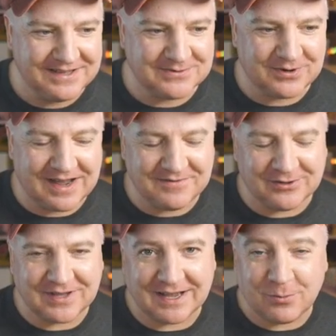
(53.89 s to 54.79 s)
So we're going to have a
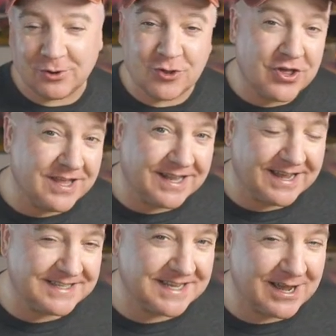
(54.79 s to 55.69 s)
look at what cheer
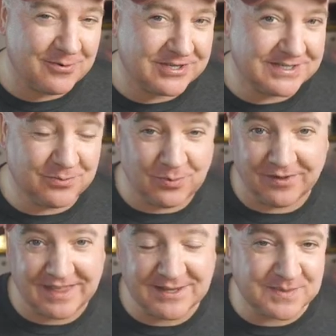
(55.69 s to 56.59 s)
lights are, which is
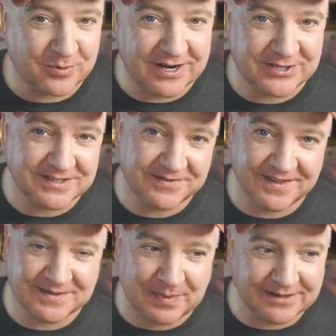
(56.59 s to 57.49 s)
one of the inspirations
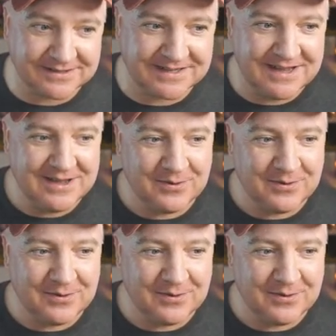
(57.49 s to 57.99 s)
for this build.